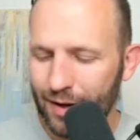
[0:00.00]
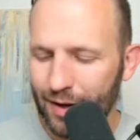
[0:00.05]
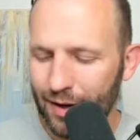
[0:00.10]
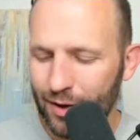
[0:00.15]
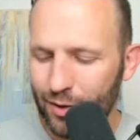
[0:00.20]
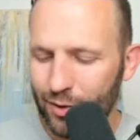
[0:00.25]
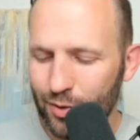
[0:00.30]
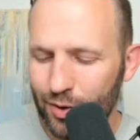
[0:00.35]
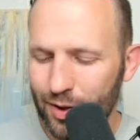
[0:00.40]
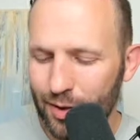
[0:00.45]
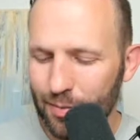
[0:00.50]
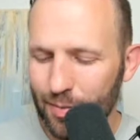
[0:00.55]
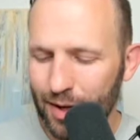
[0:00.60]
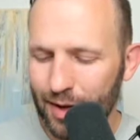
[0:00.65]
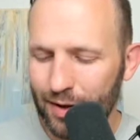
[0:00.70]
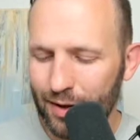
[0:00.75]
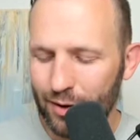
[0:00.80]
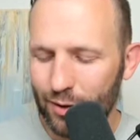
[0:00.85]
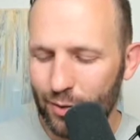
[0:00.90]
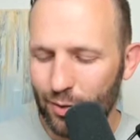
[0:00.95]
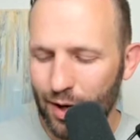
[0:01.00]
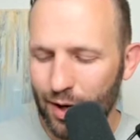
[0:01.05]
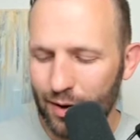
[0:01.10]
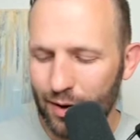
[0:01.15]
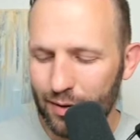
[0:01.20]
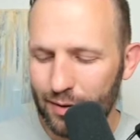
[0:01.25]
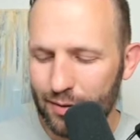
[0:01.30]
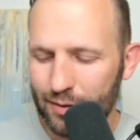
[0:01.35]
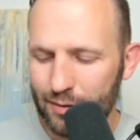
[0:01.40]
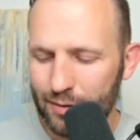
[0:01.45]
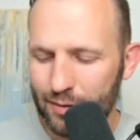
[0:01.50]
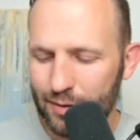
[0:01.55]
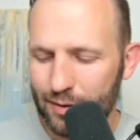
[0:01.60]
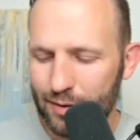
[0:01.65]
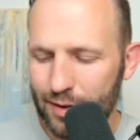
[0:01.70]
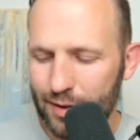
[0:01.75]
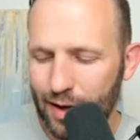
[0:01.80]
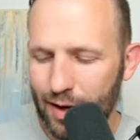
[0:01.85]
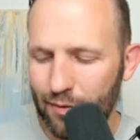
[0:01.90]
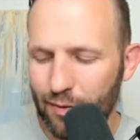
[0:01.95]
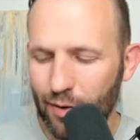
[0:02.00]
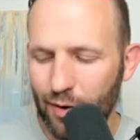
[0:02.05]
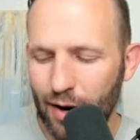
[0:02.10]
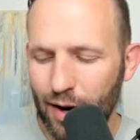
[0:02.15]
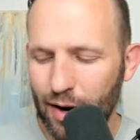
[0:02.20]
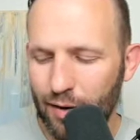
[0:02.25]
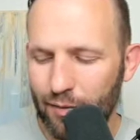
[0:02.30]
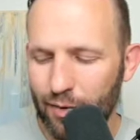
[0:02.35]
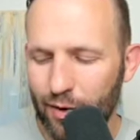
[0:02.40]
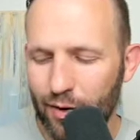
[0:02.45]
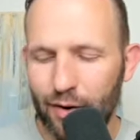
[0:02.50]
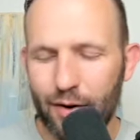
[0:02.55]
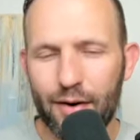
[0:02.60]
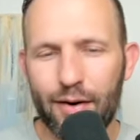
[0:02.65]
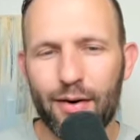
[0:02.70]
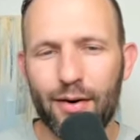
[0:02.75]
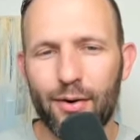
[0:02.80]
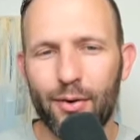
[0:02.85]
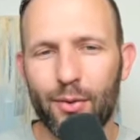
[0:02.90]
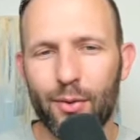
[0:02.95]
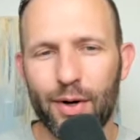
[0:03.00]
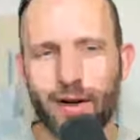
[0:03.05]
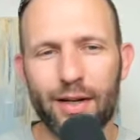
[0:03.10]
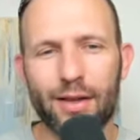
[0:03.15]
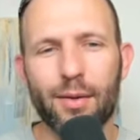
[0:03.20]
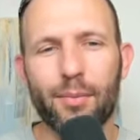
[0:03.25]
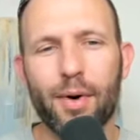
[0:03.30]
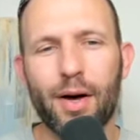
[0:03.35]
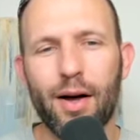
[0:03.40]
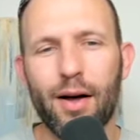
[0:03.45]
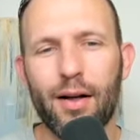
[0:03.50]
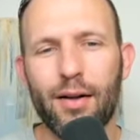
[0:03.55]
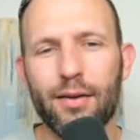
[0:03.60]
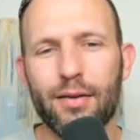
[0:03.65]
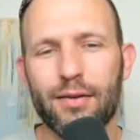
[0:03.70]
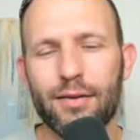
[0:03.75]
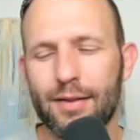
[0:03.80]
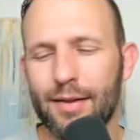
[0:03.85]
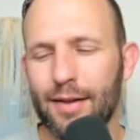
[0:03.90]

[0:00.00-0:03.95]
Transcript: and you can make it great. Never, ever ring the bell.